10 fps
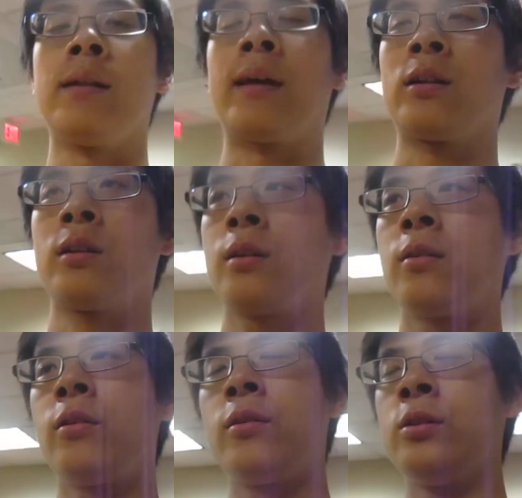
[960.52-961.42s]
Like
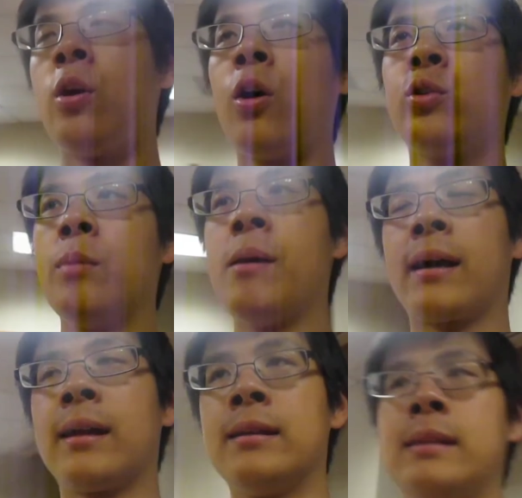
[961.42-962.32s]
laundry
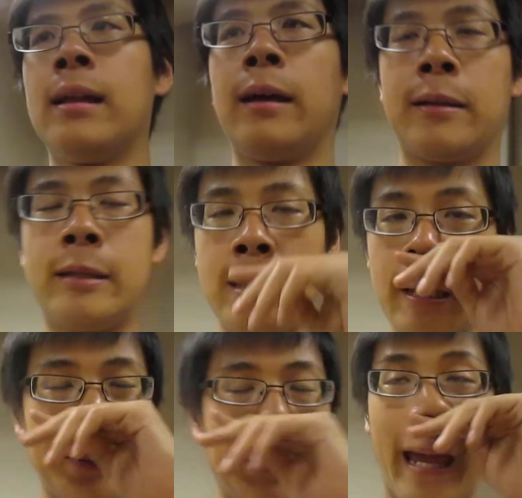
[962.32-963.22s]
back in the day. Like they
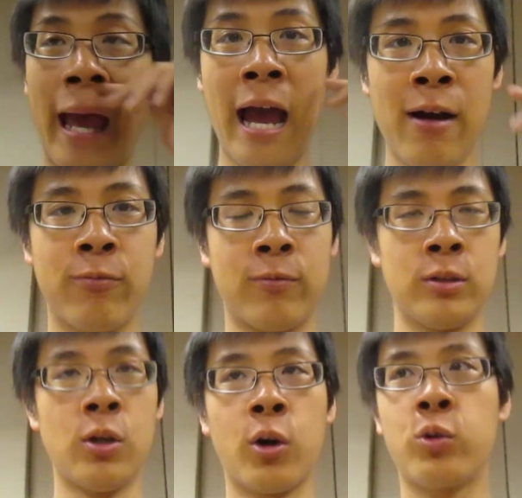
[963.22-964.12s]
didn't have
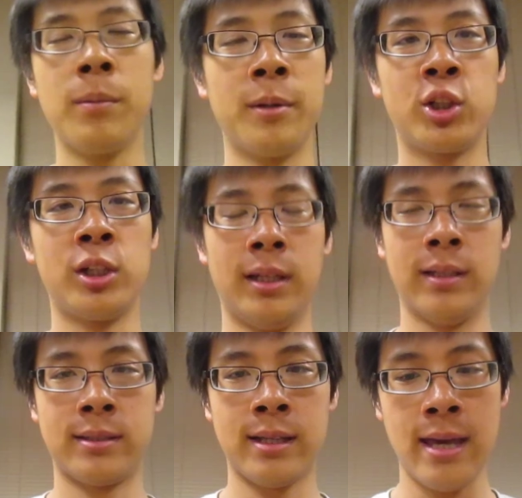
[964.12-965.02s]
laundry
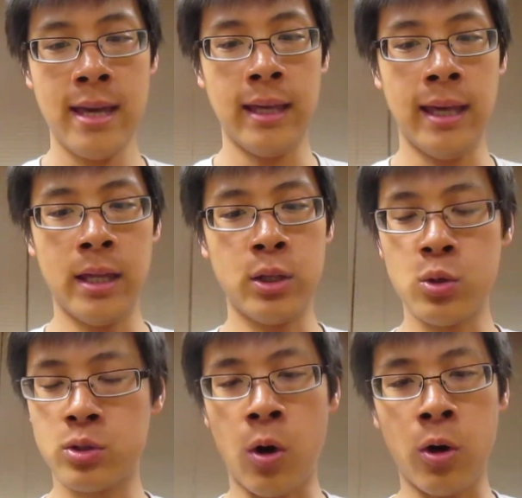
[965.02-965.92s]
machines, and
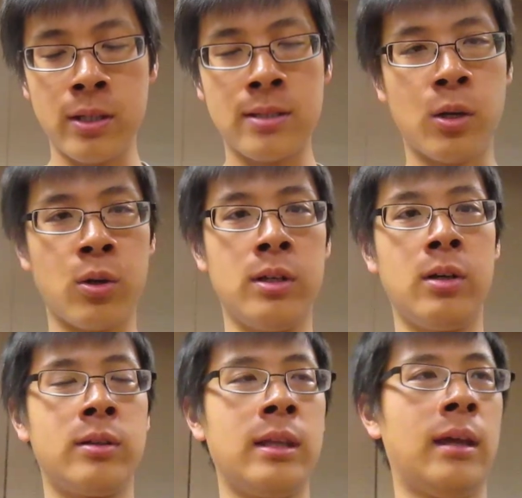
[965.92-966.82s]
there's all these other
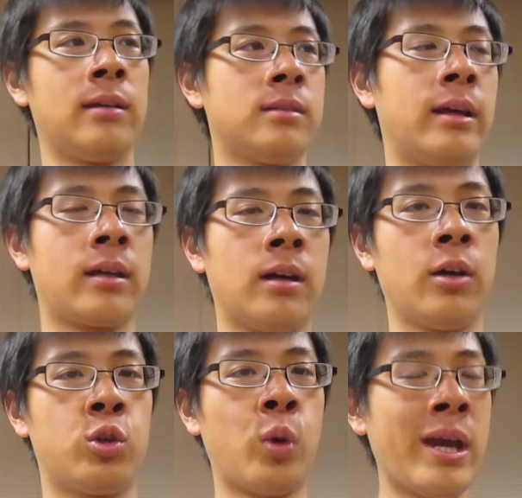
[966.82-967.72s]
little things like uh,
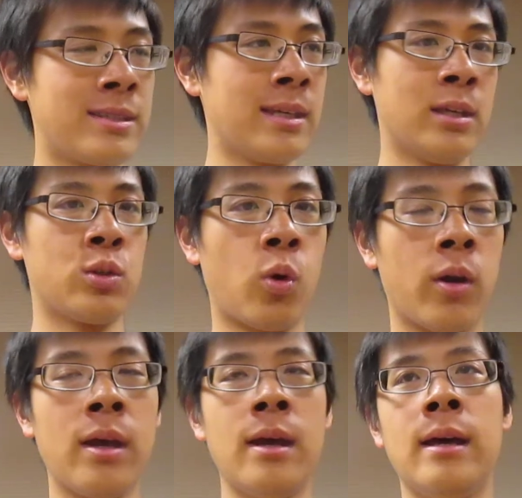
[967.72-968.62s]
dresses were
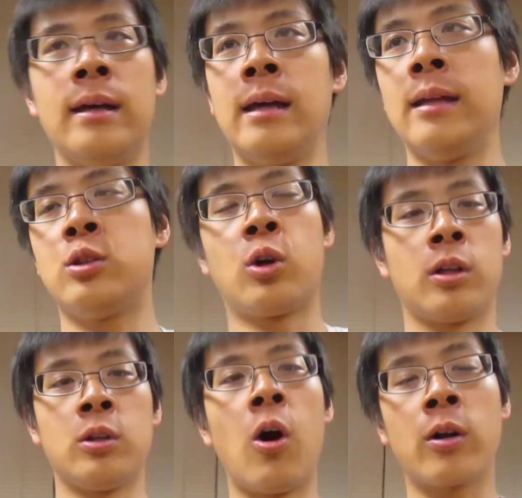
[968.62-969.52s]
took a
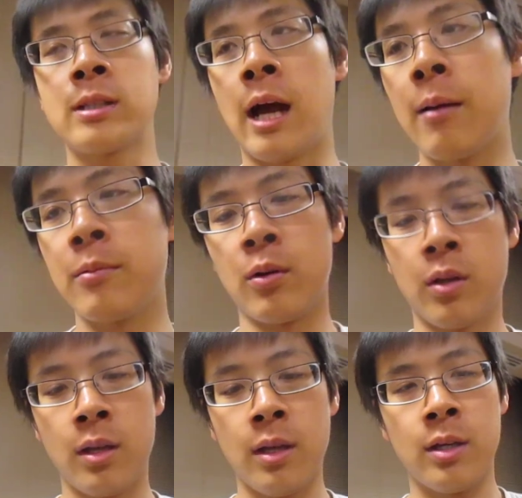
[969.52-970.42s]
long time to
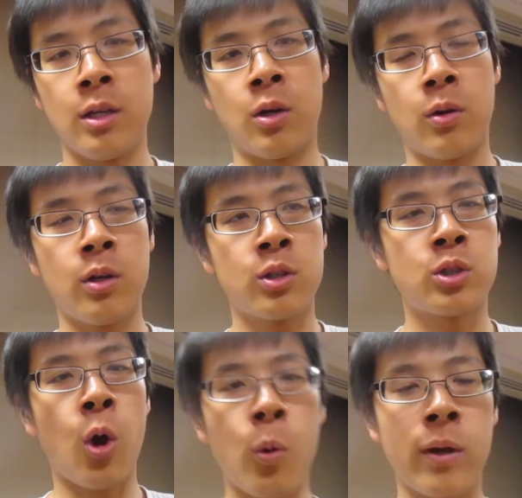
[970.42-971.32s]
you know
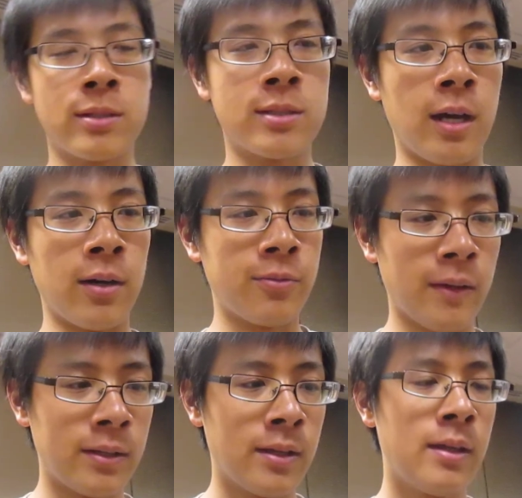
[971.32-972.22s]
sew and stuff,
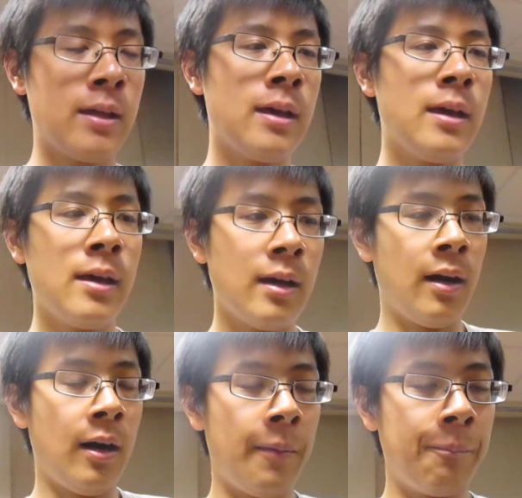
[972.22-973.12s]
and
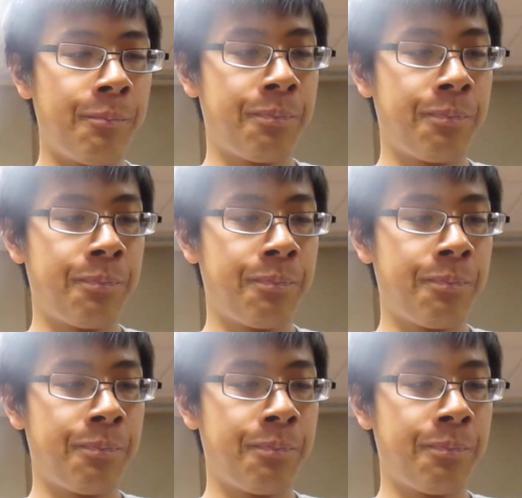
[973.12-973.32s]
um,